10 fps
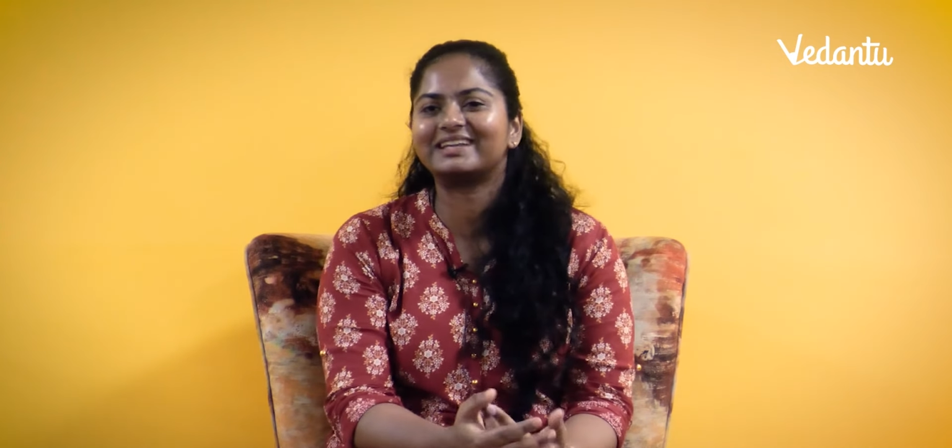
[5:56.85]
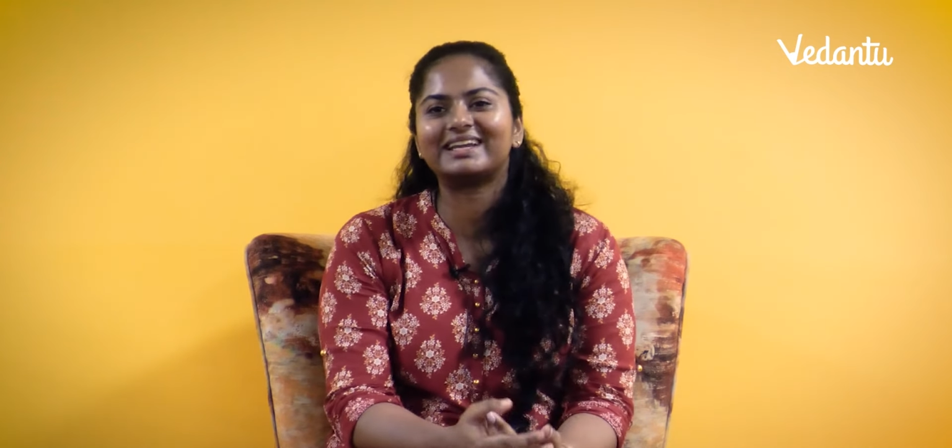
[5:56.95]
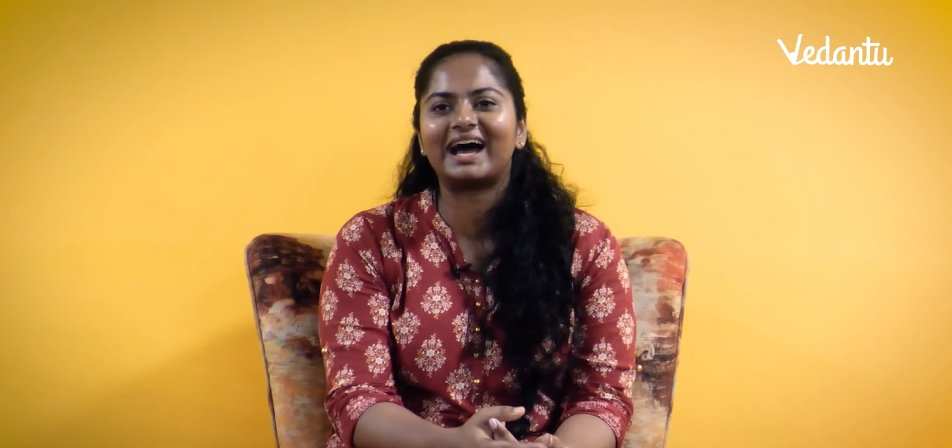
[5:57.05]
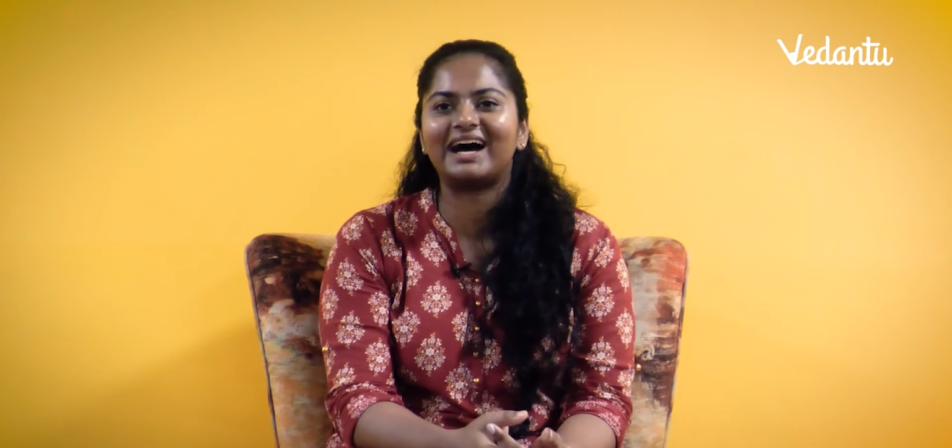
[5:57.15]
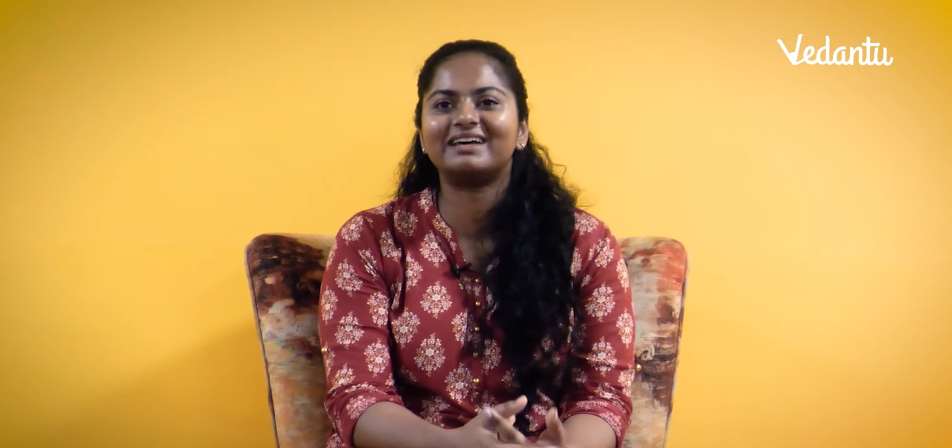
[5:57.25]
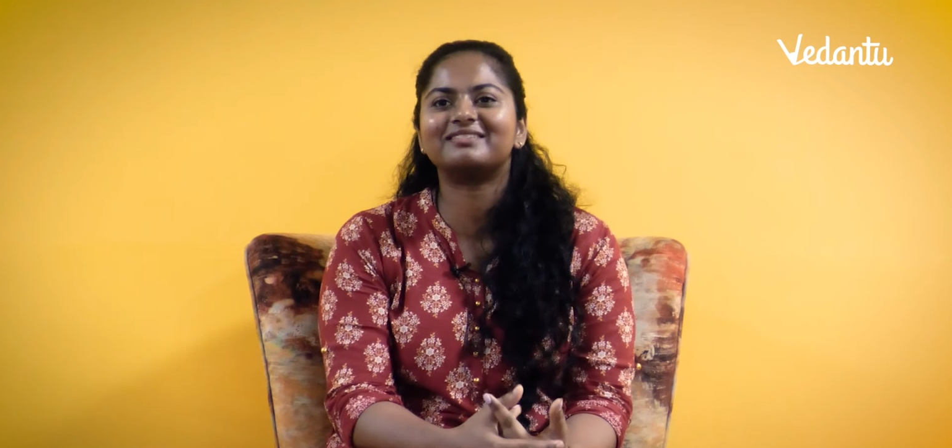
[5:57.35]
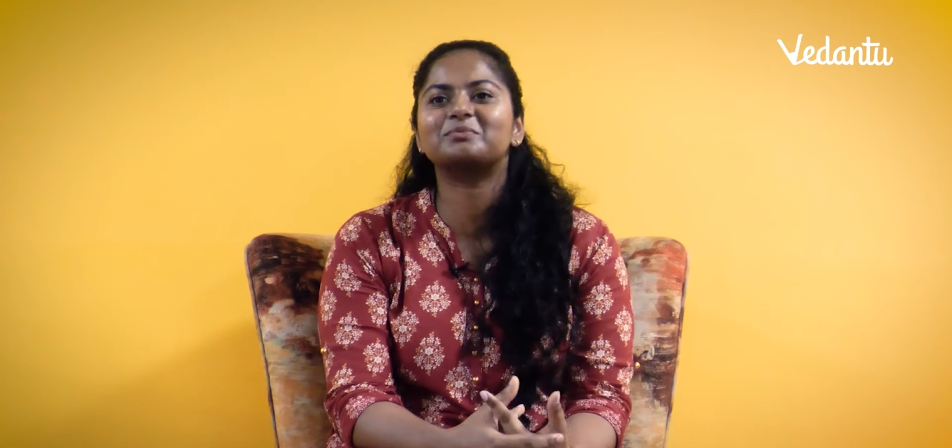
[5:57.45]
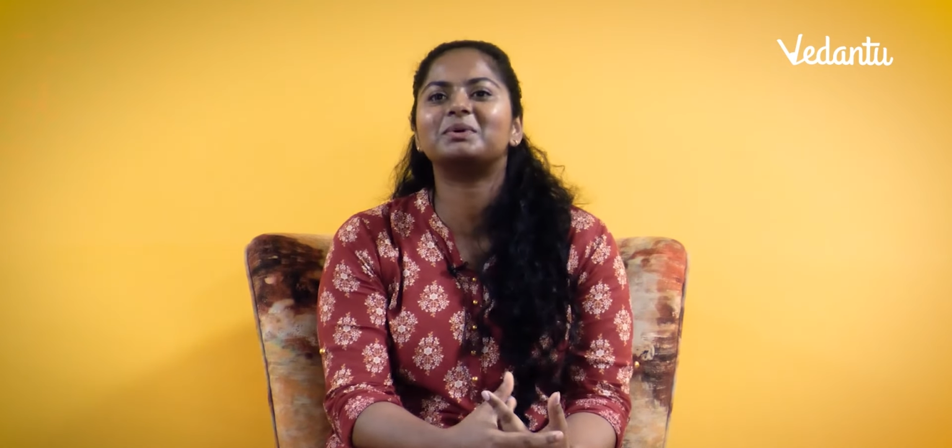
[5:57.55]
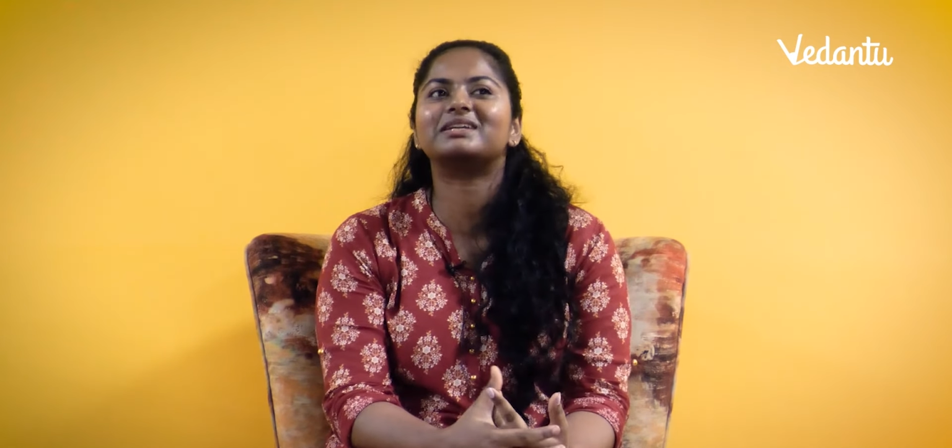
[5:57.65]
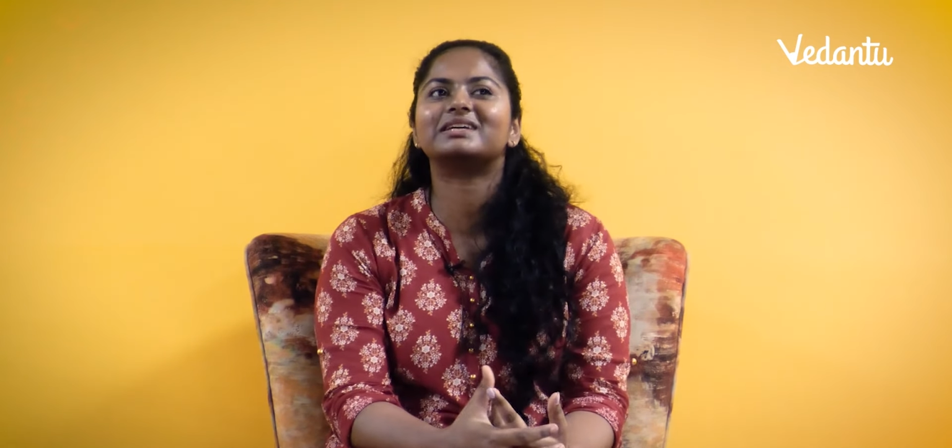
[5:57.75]
he didn't
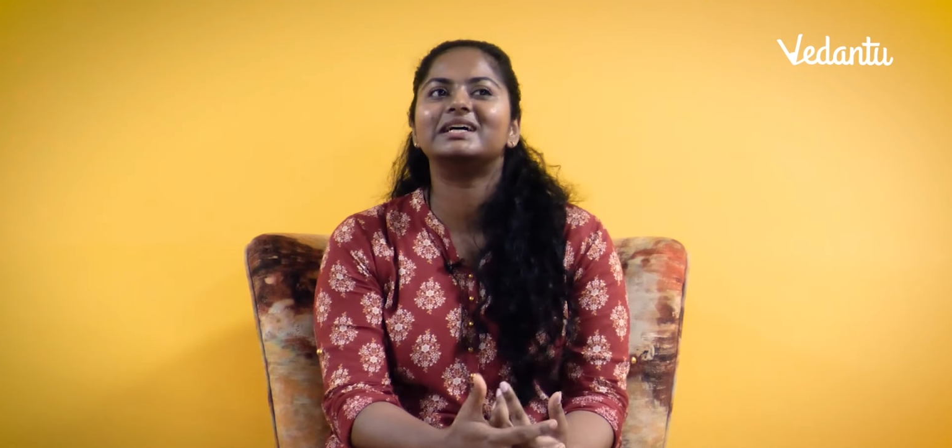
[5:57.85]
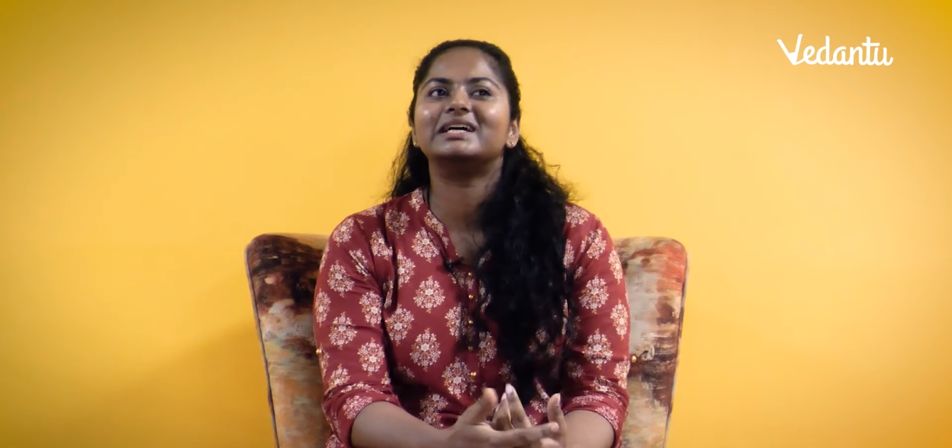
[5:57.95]
ask, but